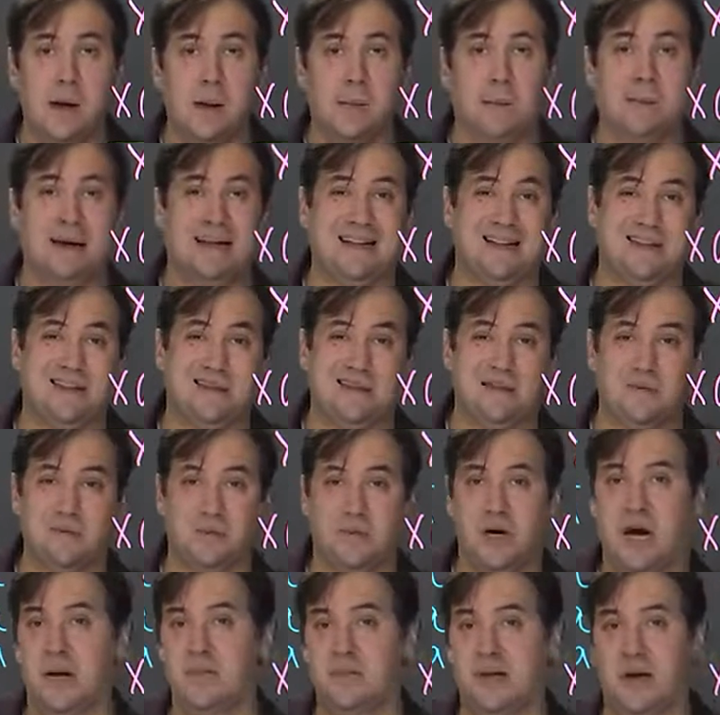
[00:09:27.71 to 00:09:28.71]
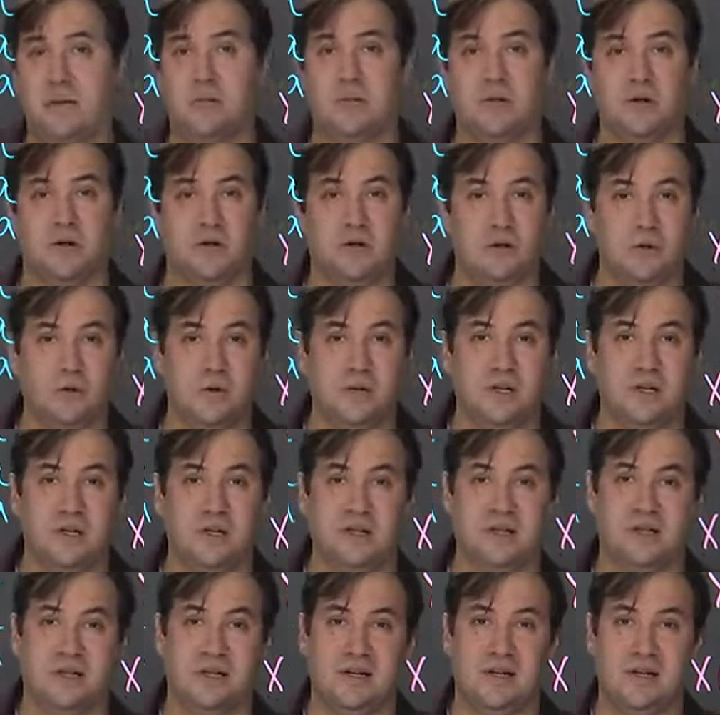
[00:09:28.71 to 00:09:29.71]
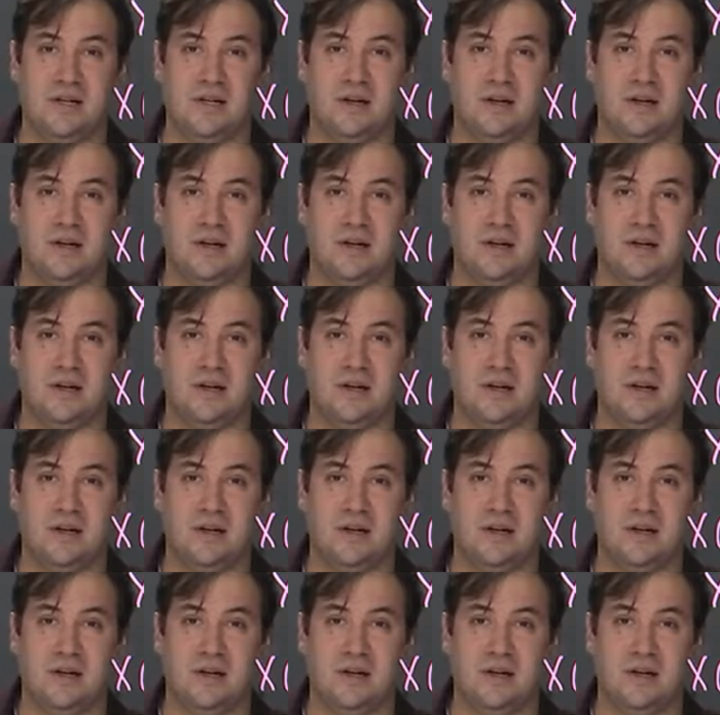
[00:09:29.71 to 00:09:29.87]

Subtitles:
but prime number 2 is